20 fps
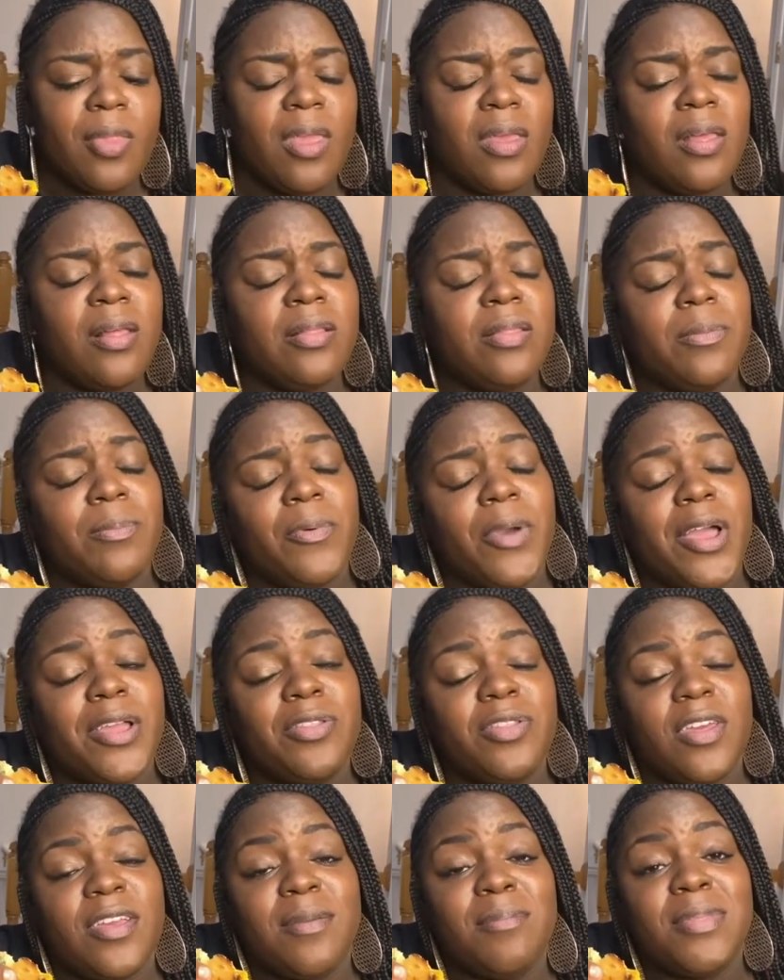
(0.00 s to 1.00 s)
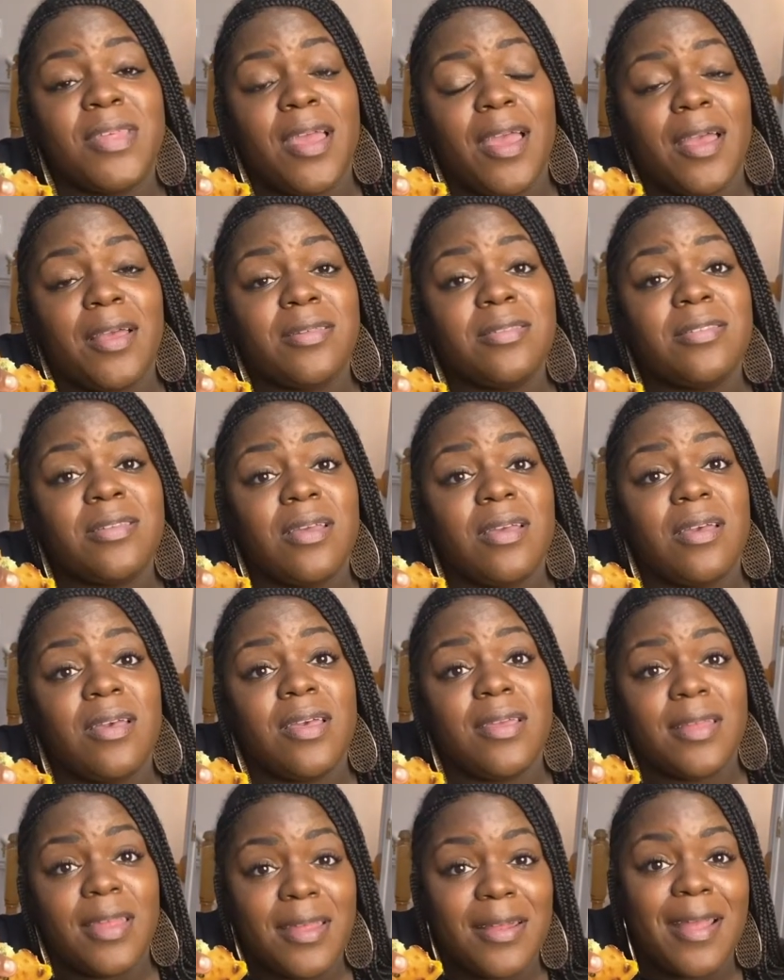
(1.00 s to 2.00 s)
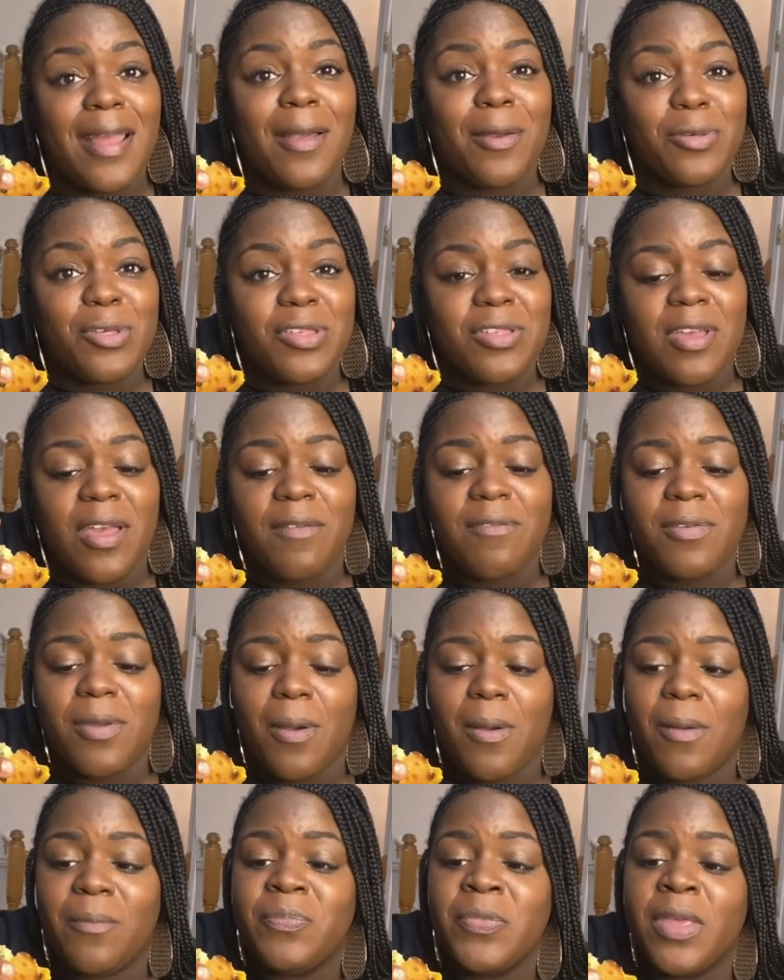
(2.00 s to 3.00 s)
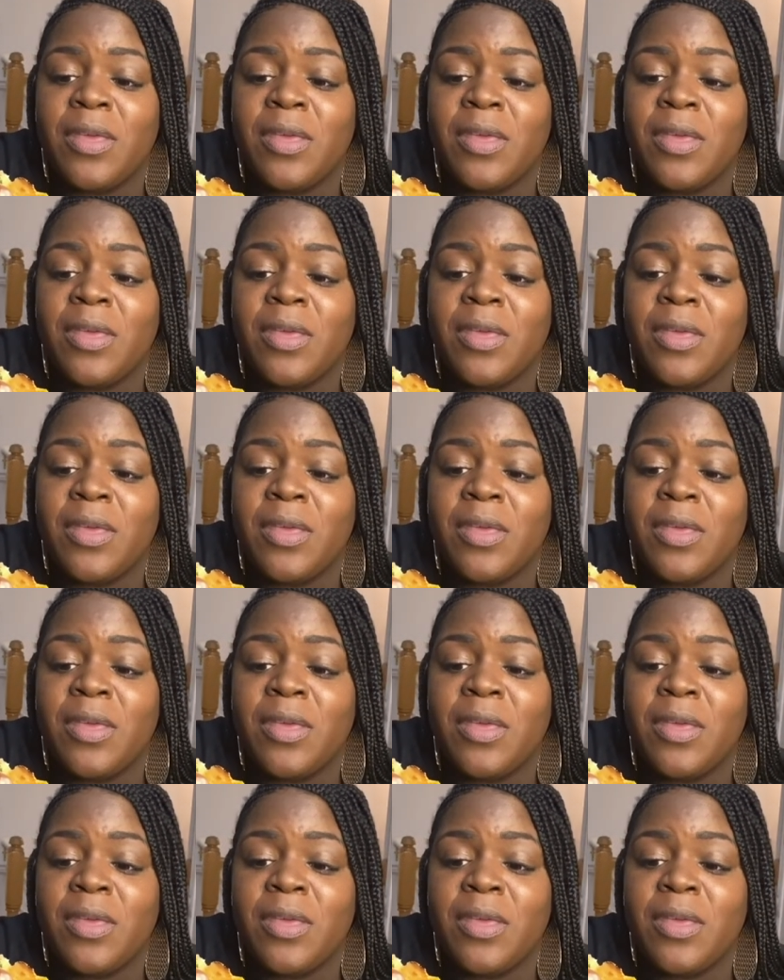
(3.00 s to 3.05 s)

LeBron James has an in-house chef, y'all.